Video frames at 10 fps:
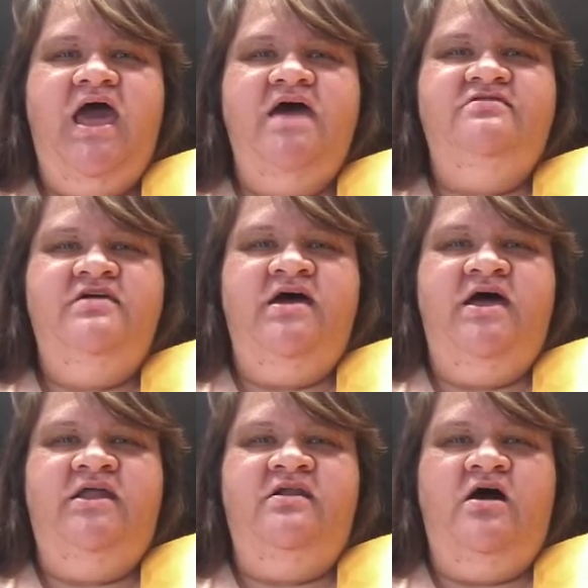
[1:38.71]
And
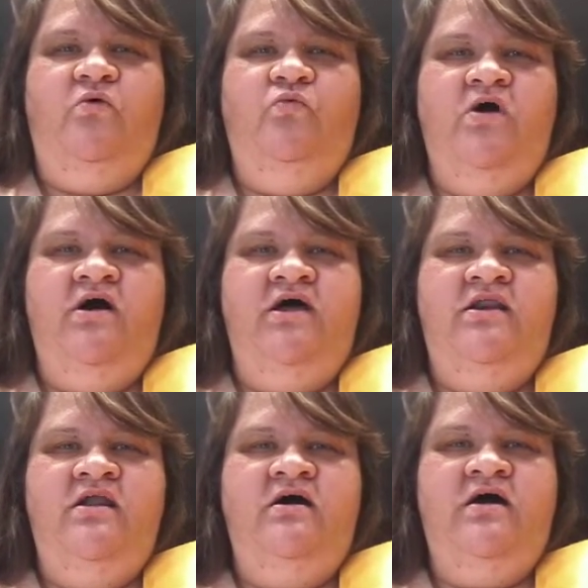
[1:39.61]
then
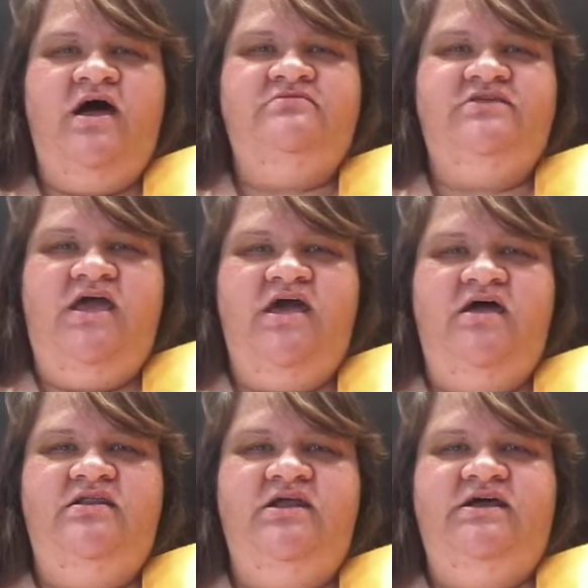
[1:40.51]
one at the
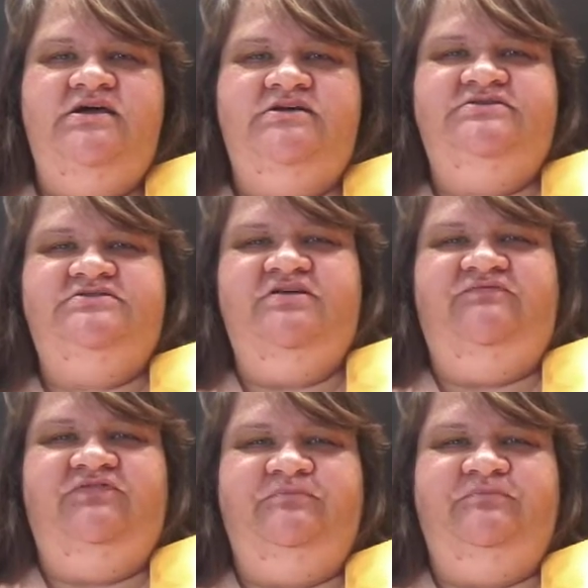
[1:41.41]
end is the